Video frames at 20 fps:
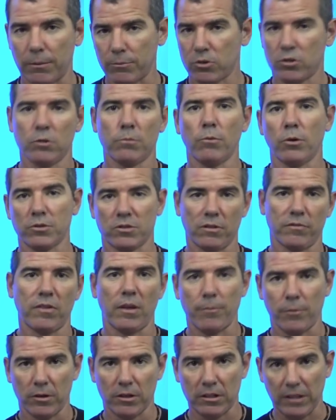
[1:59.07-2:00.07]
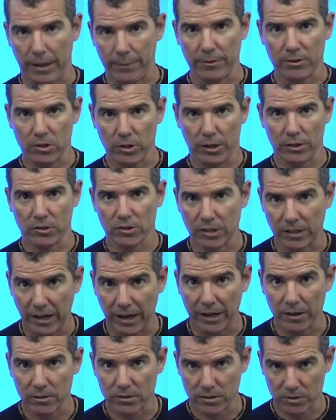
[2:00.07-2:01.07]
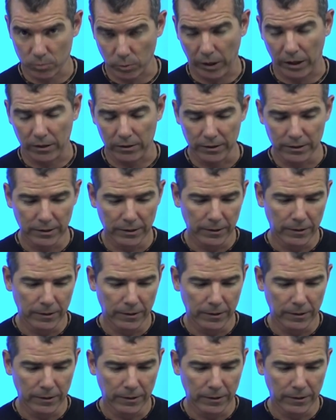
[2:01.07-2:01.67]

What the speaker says: I'm sure most of them are climate change deniers as well.